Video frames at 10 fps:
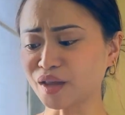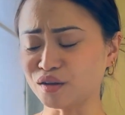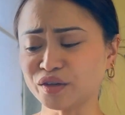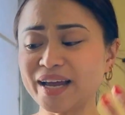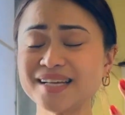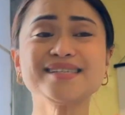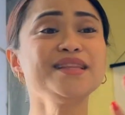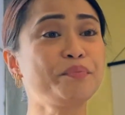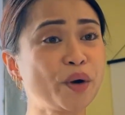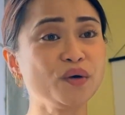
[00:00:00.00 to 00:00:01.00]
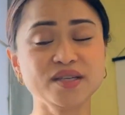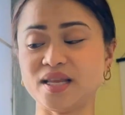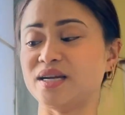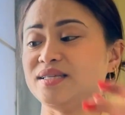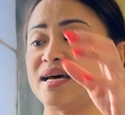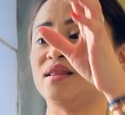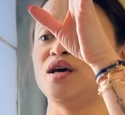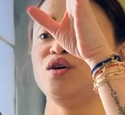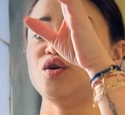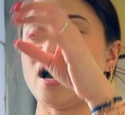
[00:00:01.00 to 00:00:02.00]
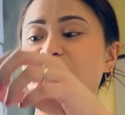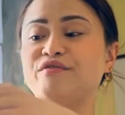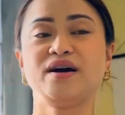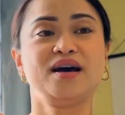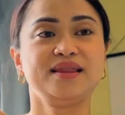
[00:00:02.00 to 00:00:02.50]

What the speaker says: yeah, let's say the pros in there is that you have